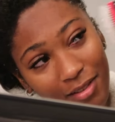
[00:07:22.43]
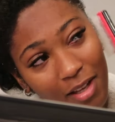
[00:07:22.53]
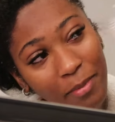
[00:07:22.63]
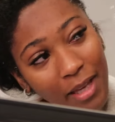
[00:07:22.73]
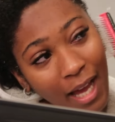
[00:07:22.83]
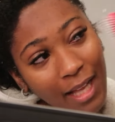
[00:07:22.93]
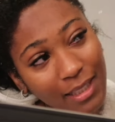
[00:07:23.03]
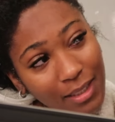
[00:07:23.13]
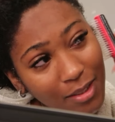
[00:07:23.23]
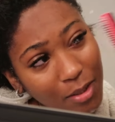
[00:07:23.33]
Not me
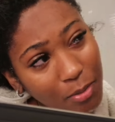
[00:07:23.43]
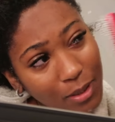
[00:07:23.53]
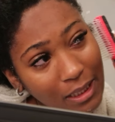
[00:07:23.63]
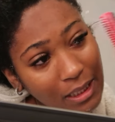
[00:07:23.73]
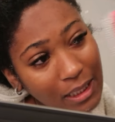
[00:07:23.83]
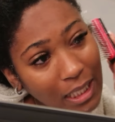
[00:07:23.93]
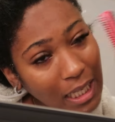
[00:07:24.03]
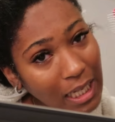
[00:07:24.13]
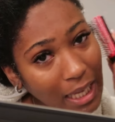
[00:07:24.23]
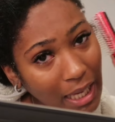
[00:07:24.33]
acting so
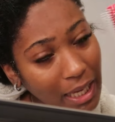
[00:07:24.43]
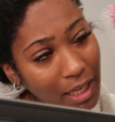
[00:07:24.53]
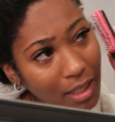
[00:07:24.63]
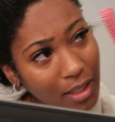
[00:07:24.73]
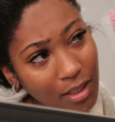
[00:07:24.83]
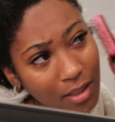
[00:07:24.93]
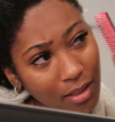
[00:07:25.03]
silly.